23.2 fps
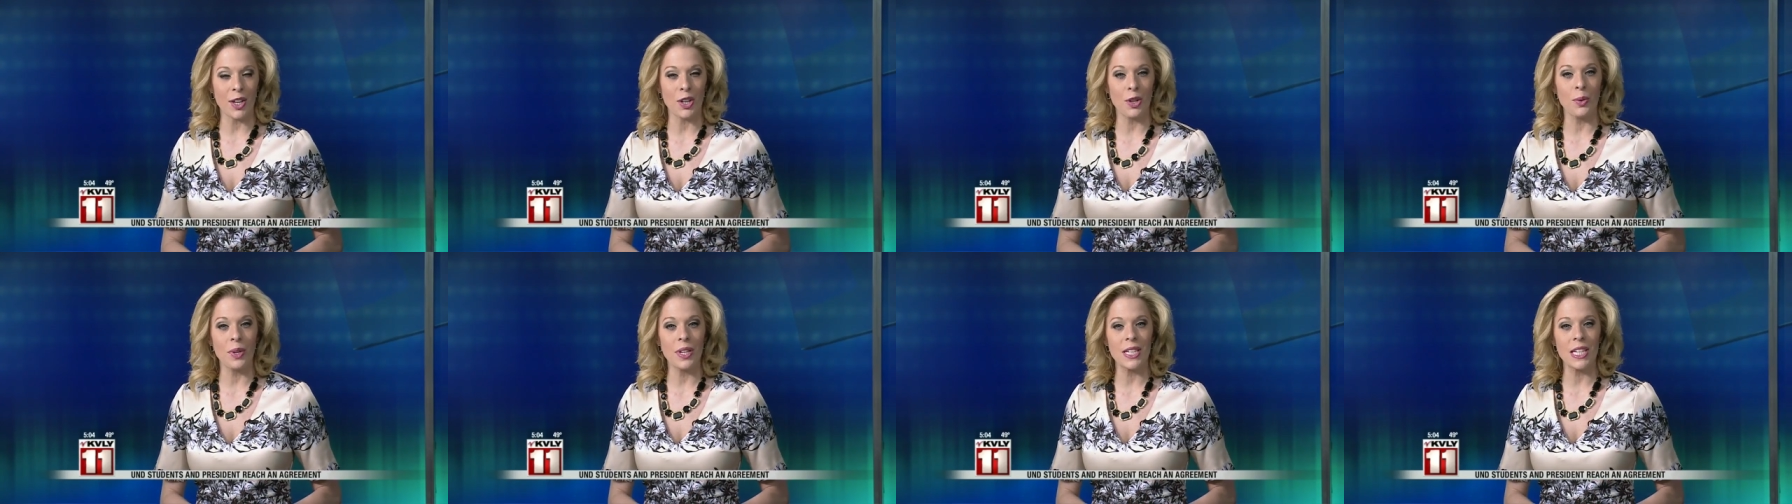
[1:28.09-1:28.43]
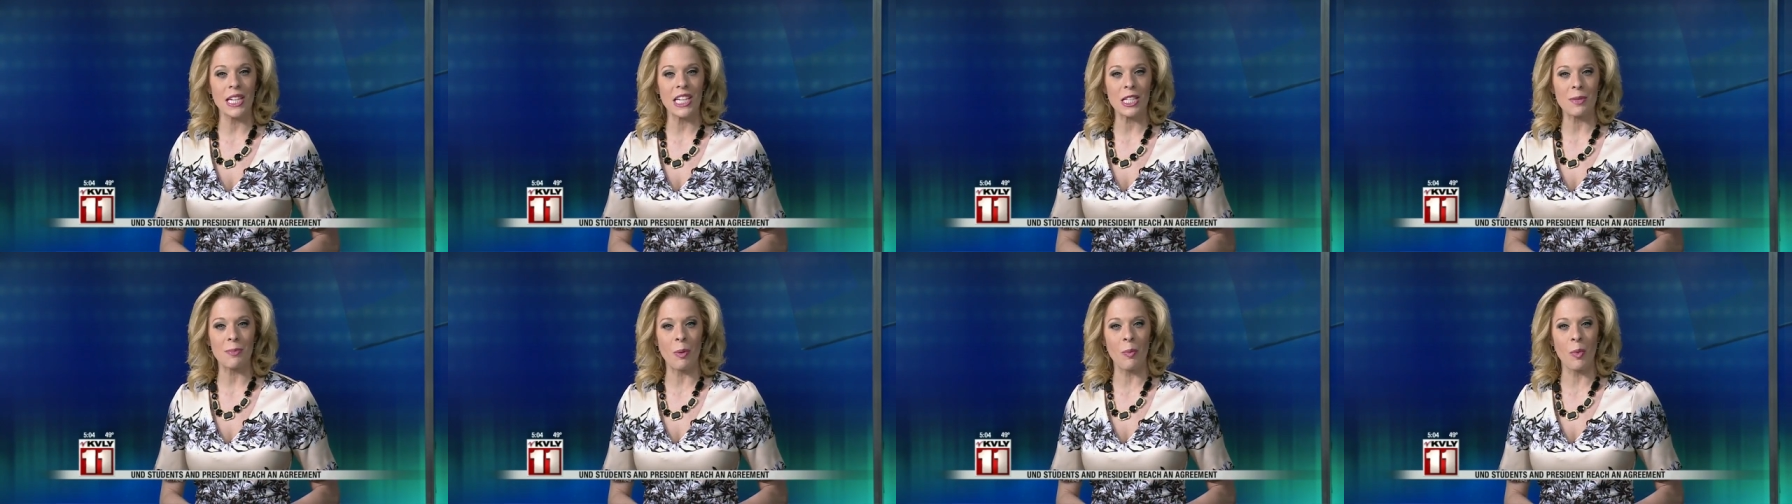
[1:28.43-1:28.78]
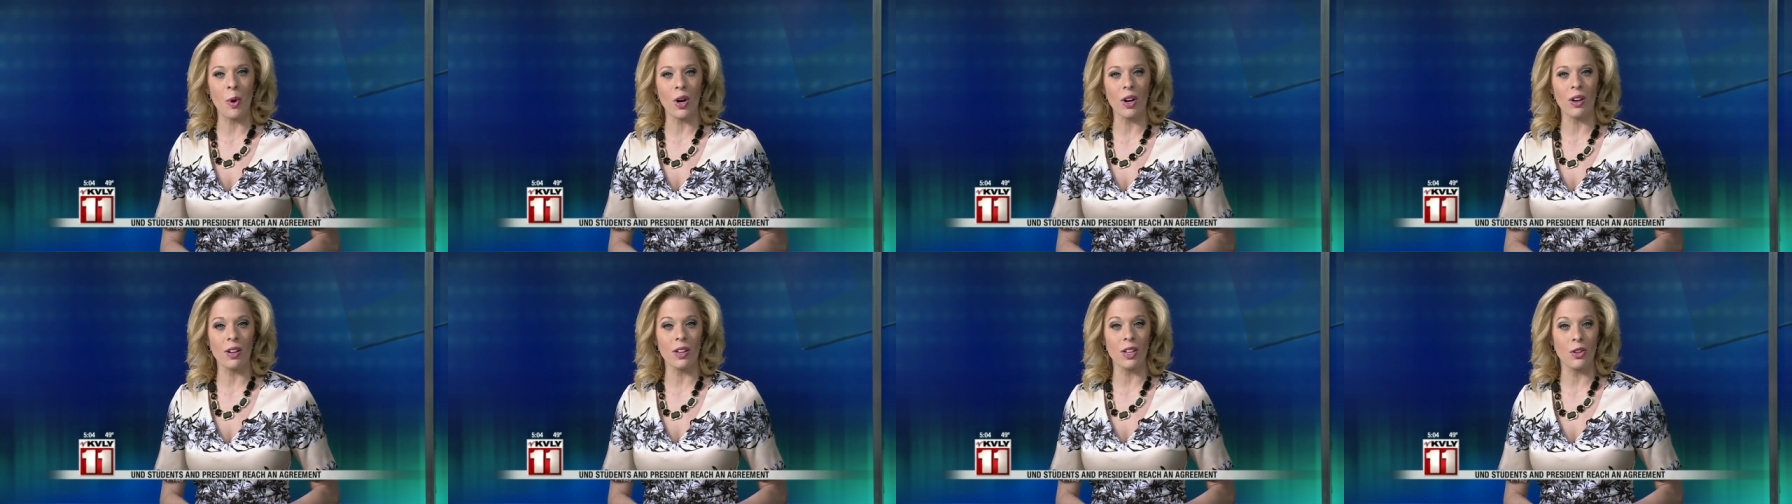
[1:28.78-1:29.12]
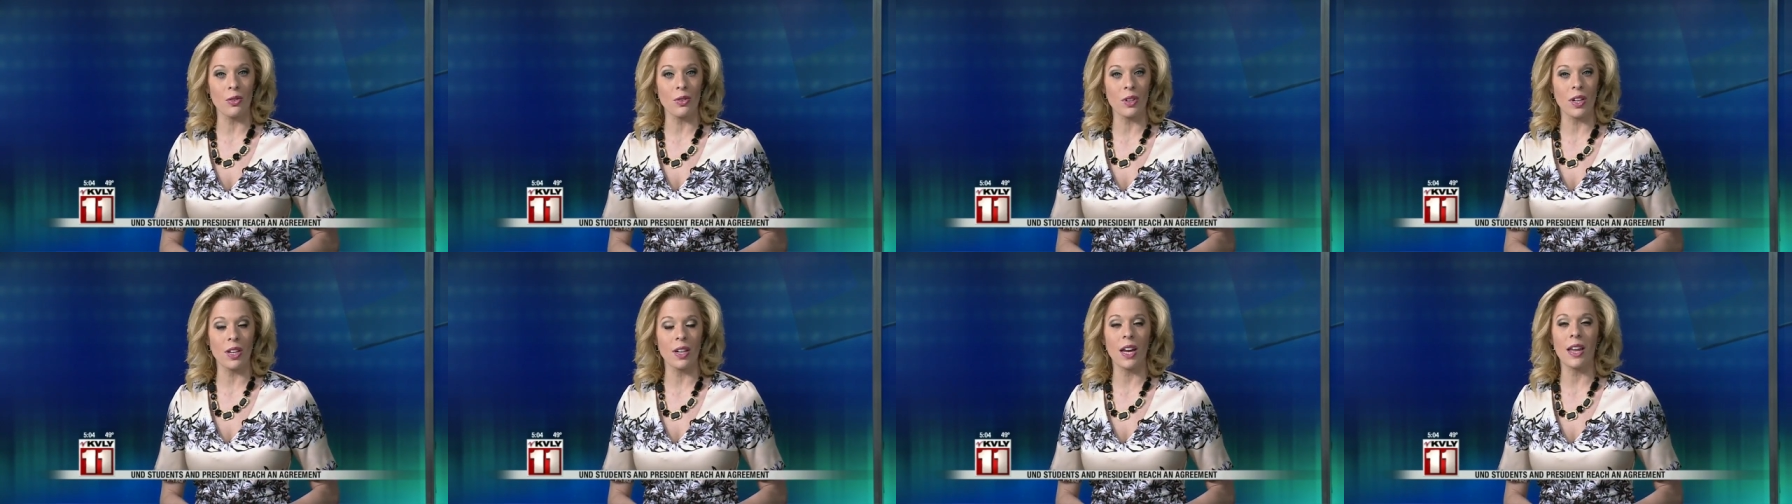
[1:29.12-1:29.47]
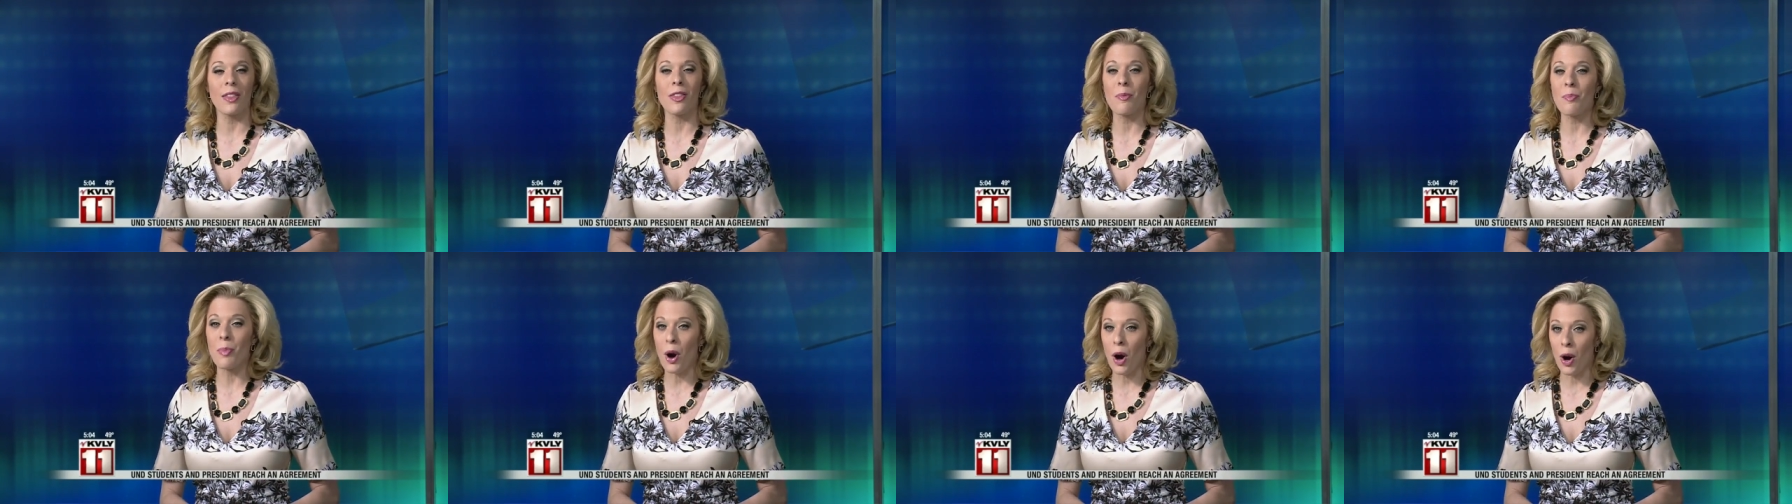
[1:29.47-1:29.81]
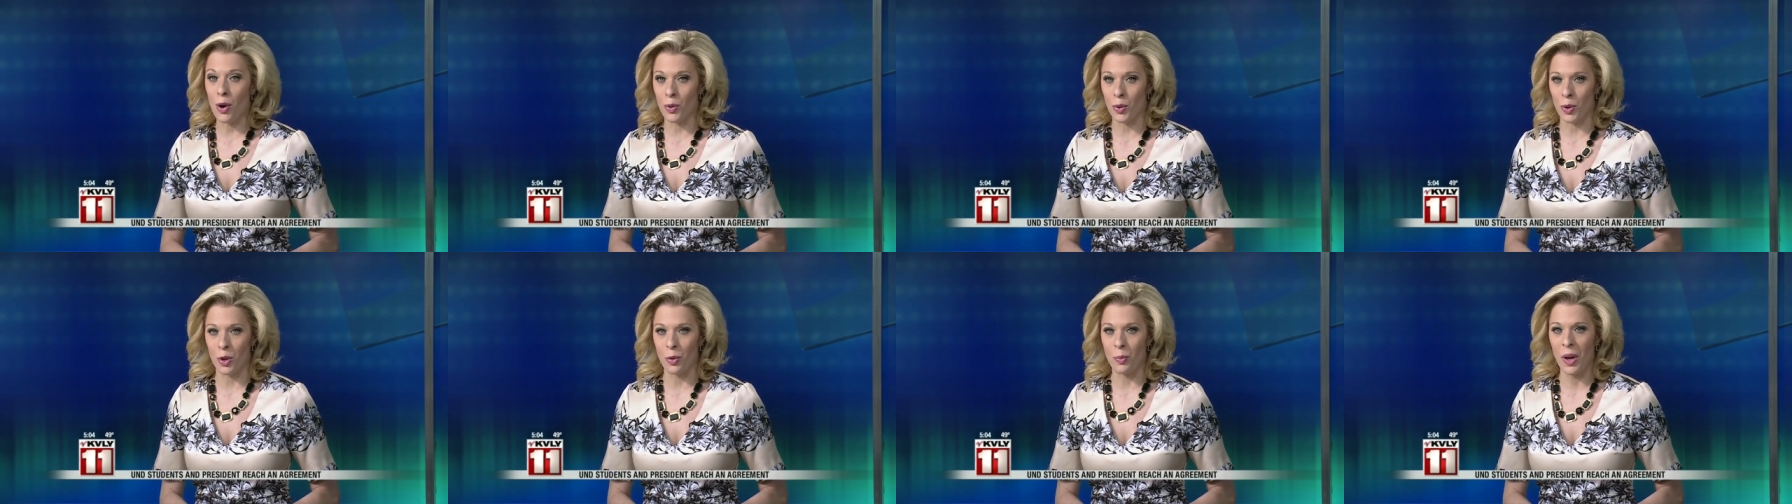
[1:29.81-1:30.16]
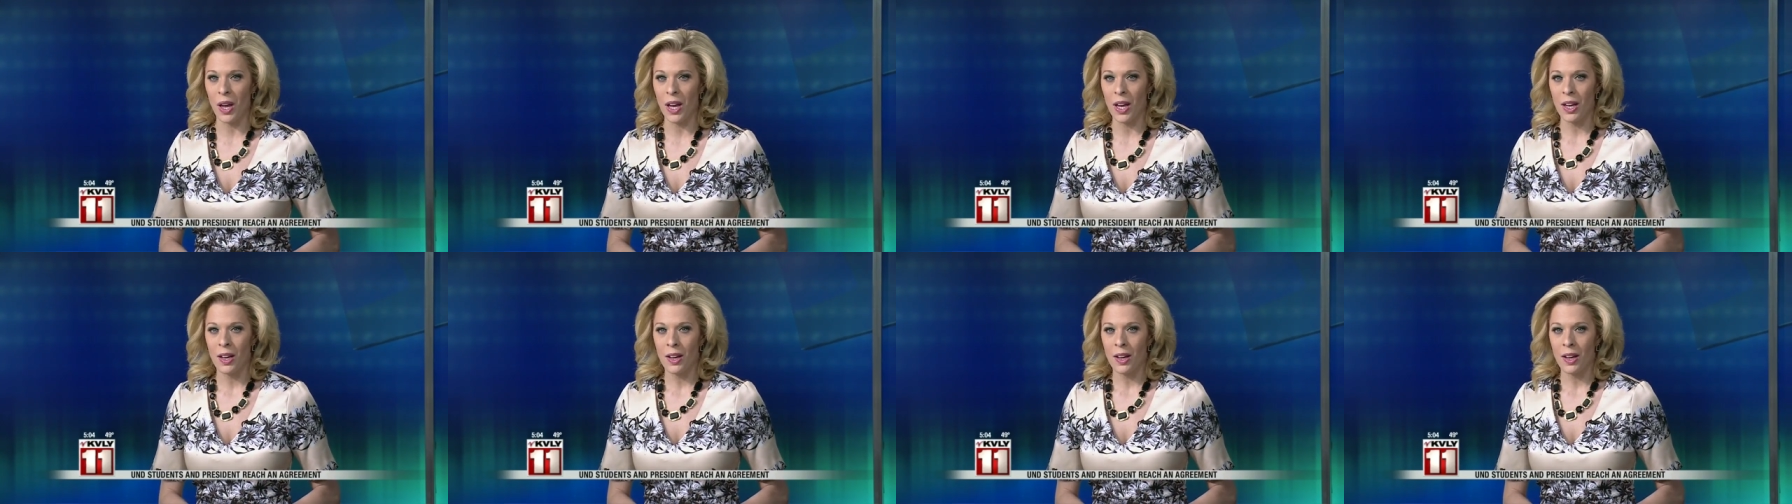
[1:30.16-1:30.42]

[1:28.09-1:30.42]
UND's Memorial Union in the ballroom.